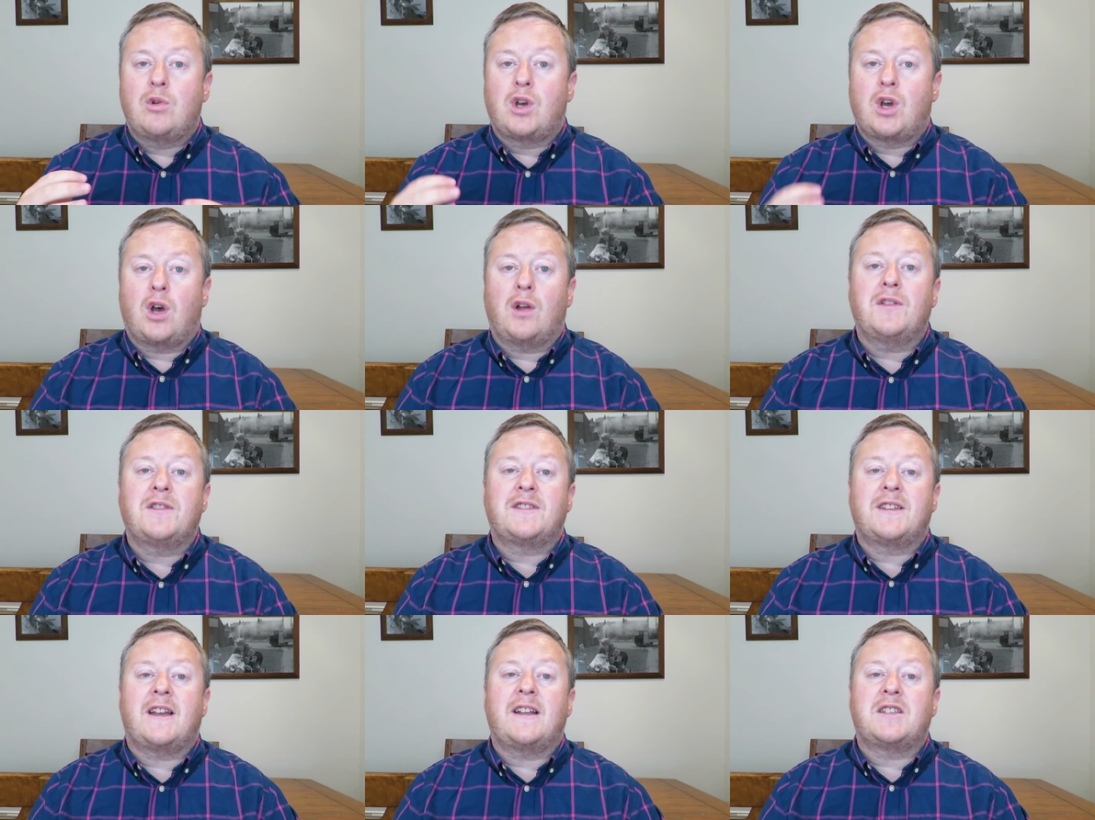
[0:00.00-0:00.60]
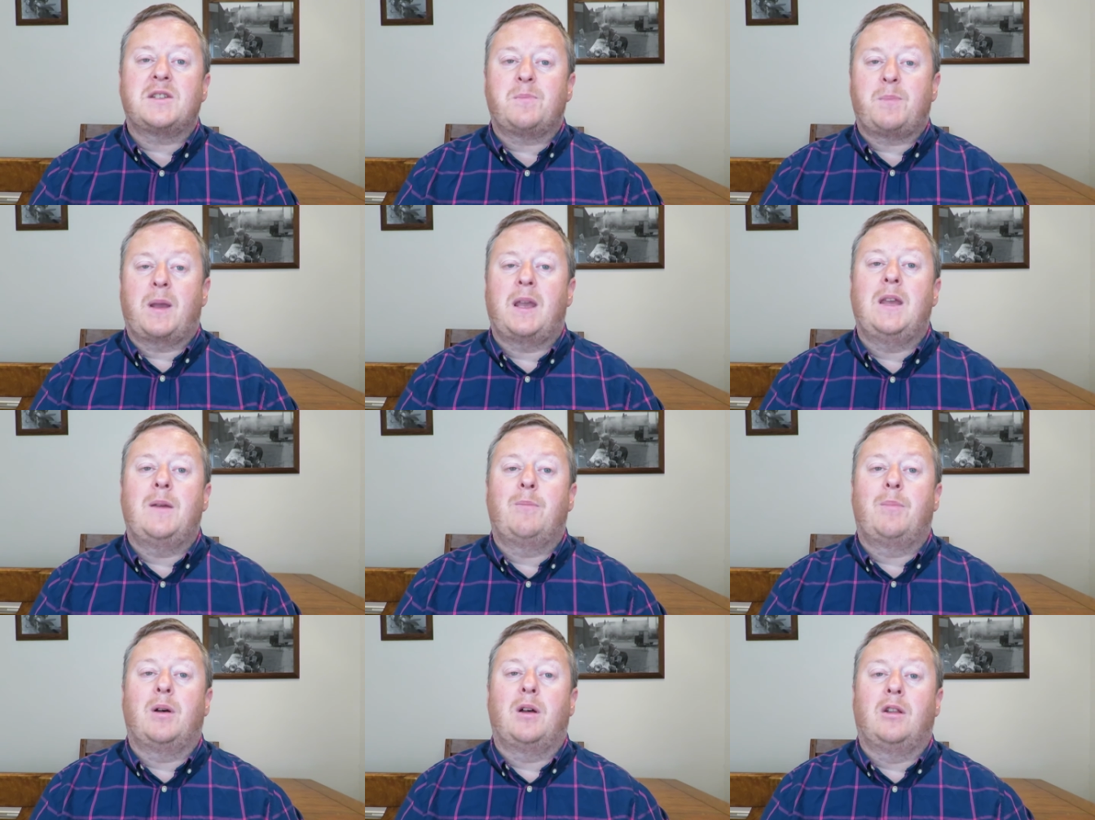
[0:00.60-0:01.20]
contact
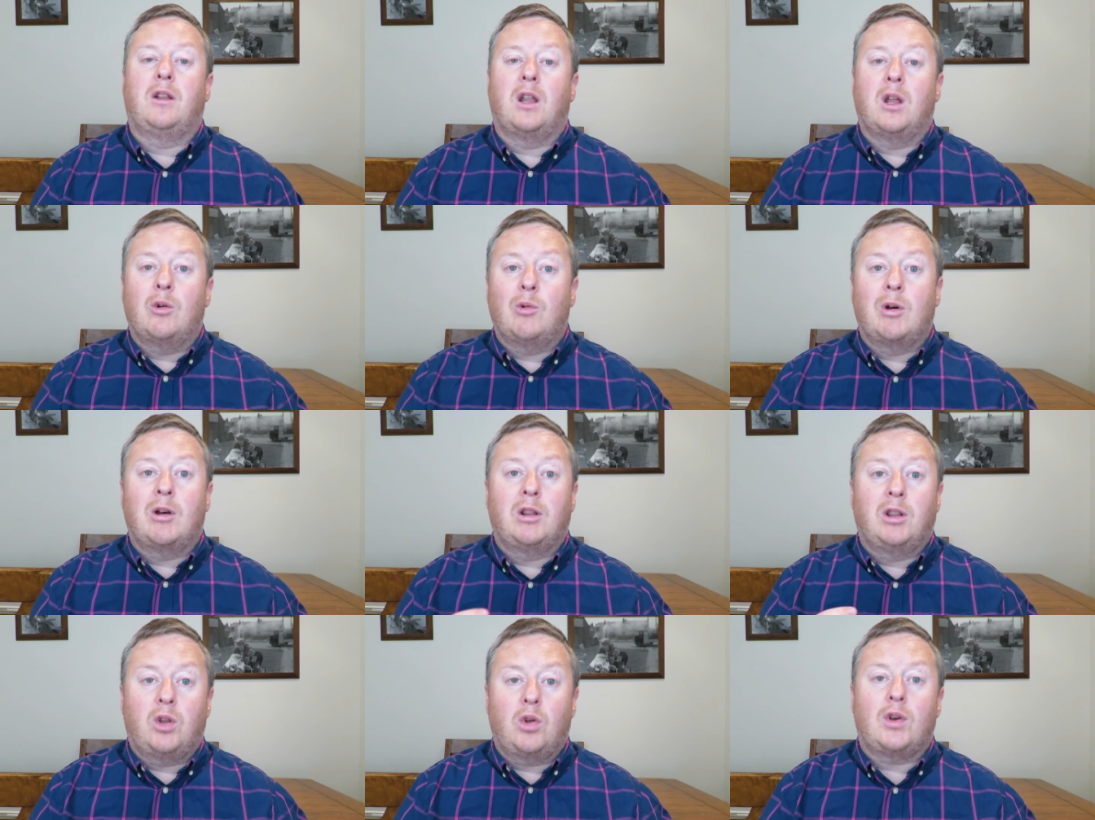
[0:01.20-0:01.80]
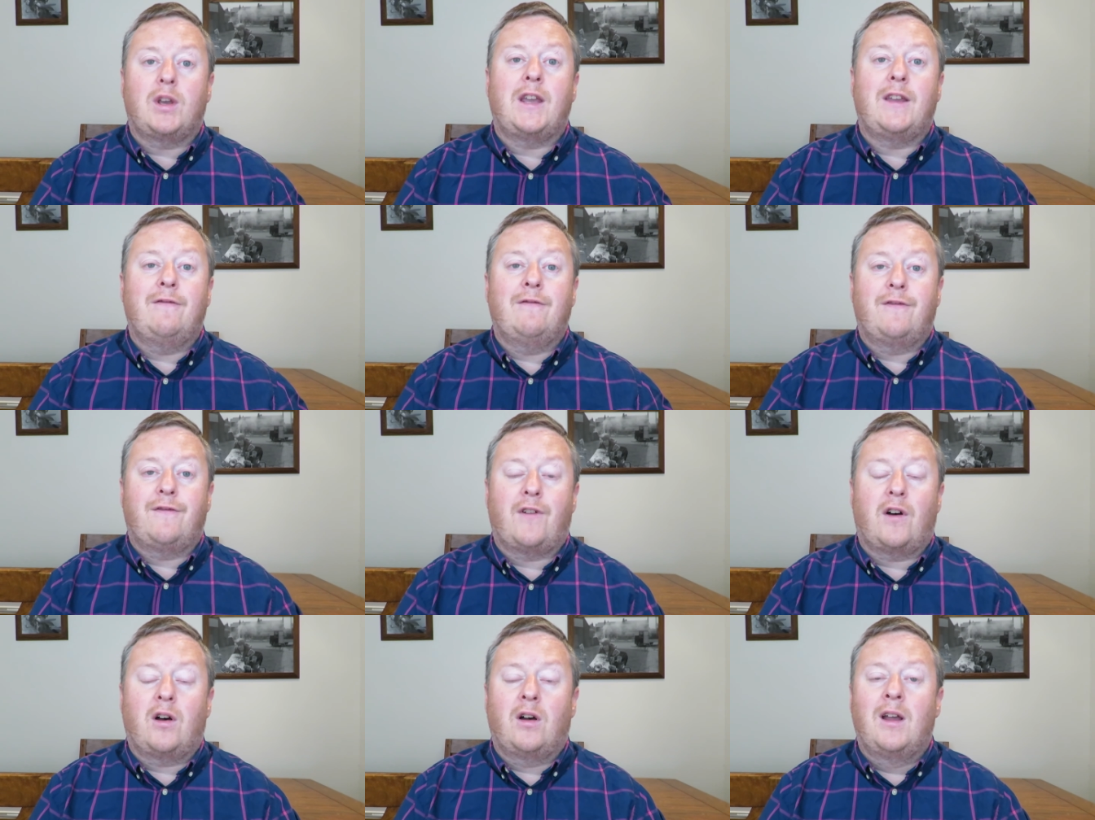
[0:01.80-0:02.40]
people who are looking
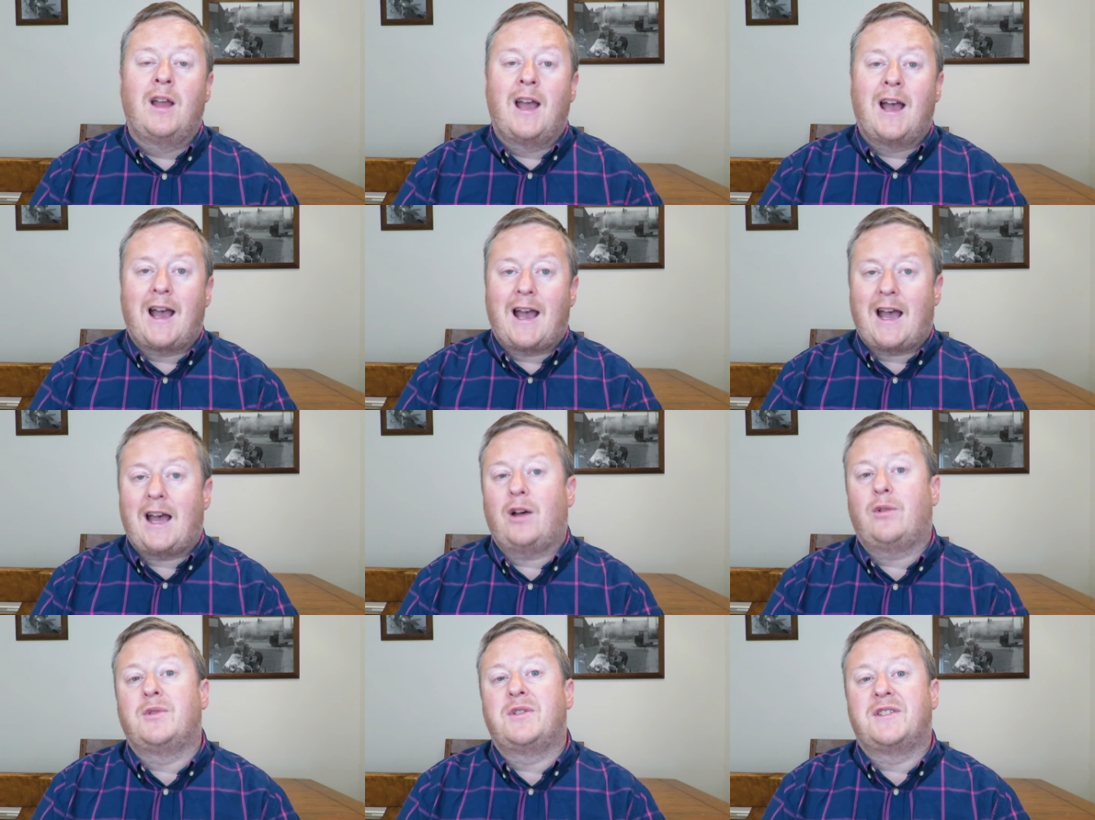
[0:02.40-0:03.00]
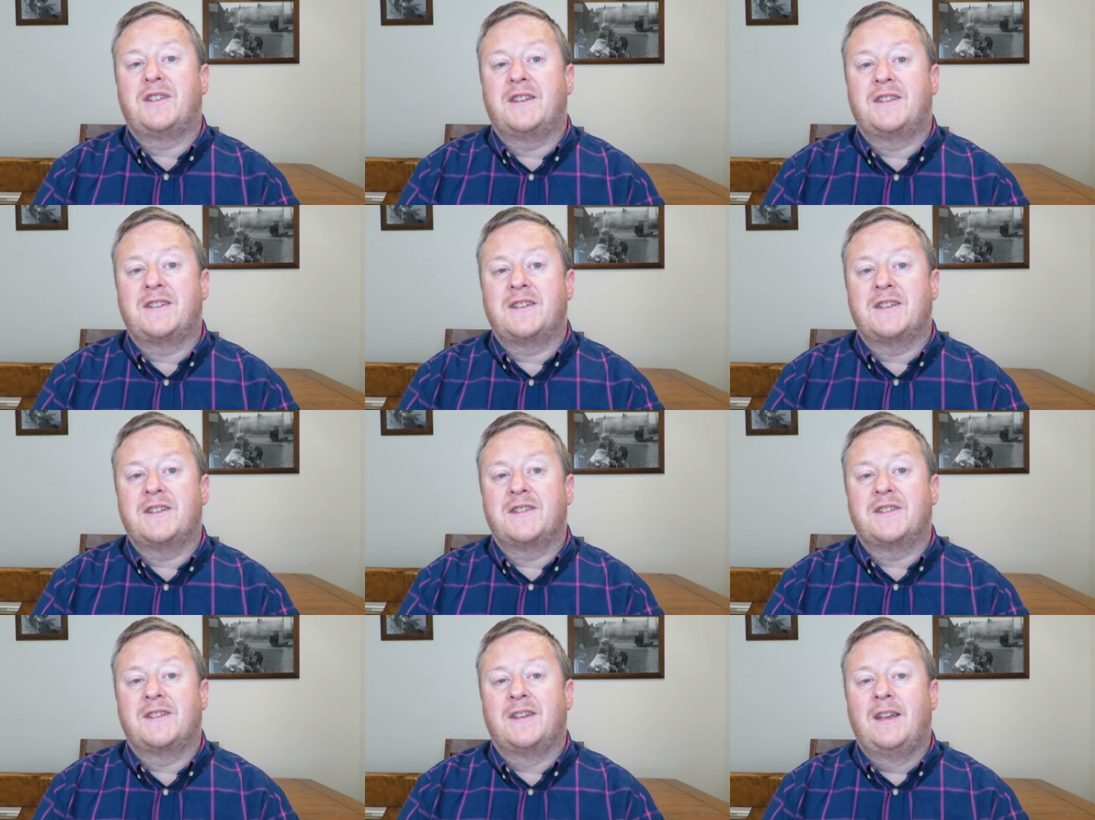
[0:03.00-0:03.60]
for house
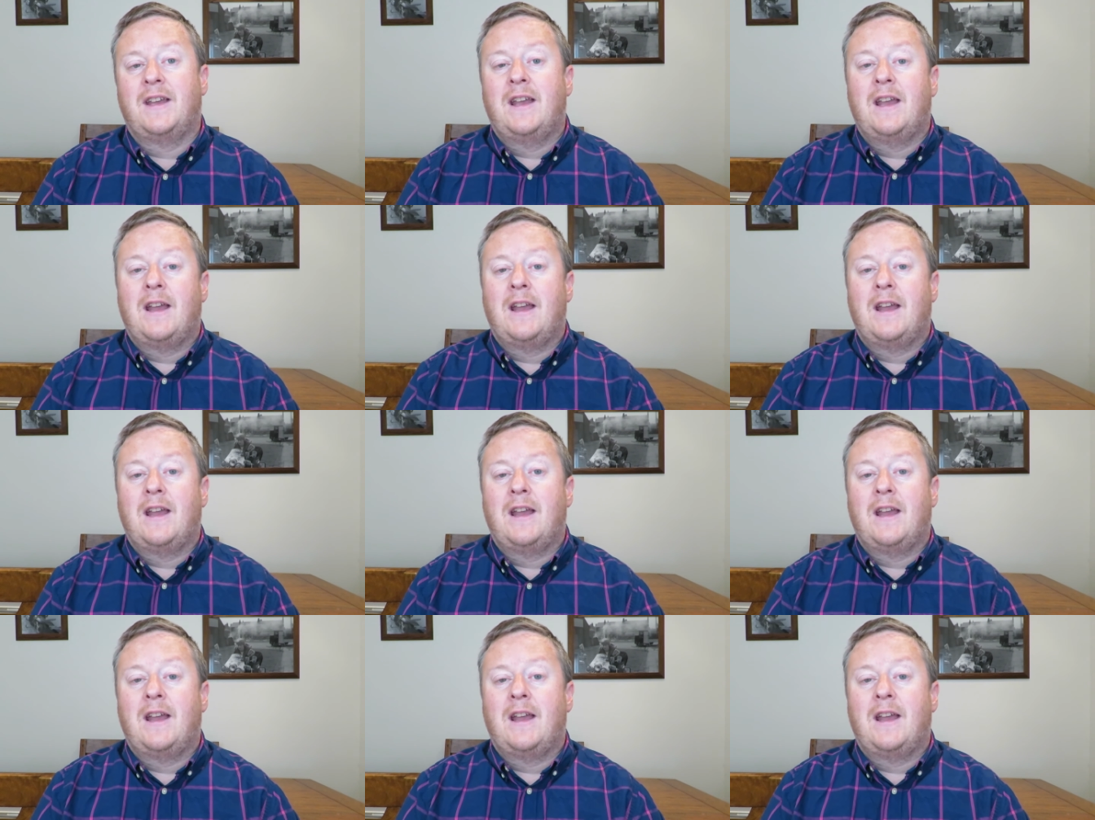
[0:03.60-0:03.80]
sitters.